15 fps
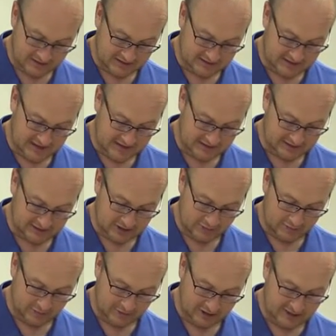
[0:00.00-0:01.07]
The skin's
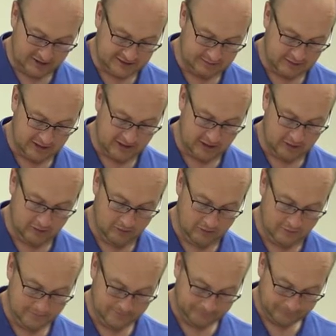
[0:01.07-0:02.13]
super crispy too,
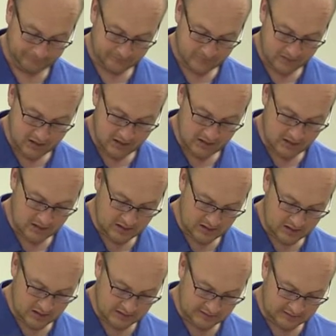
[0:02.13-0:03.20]

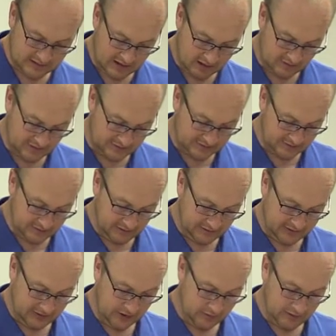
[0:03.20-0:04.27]
so that's
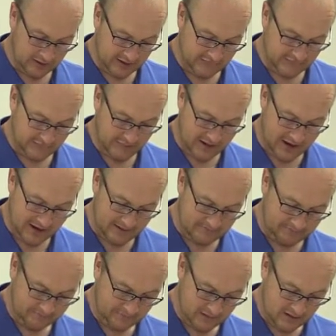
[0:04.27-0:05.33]
really too big of a bite.
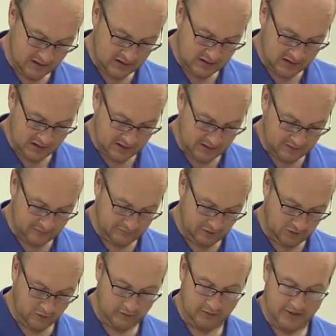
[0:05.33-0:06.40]
Um,
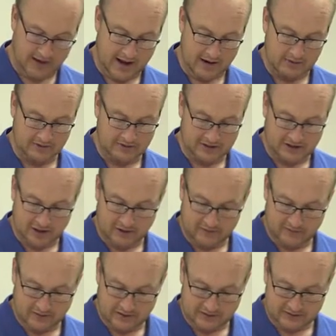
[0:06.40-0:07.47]
normally I would
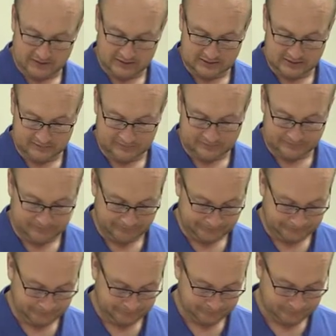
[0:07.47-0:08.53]
serve this.
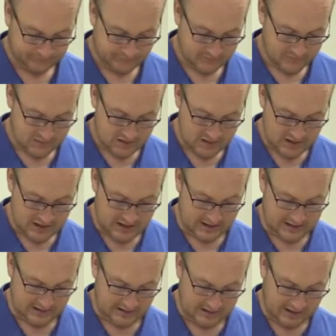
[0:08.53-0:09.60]

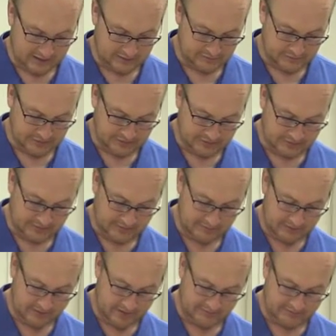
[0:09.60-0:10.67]
And there's a piece of shrimp,
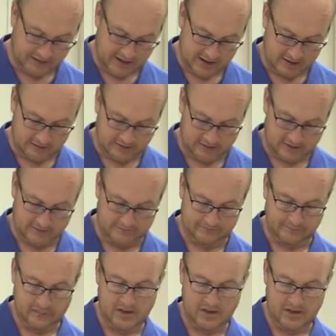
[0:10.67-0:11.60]
don't have a tail on it.